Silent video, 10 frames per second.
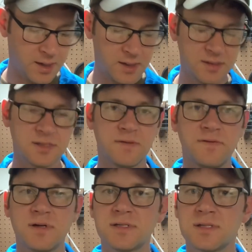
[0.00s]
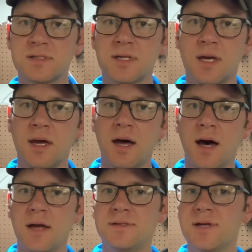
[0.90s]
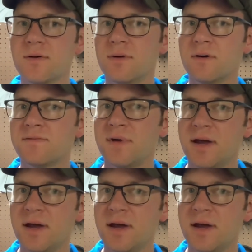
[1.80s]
So for instance, I don't know if they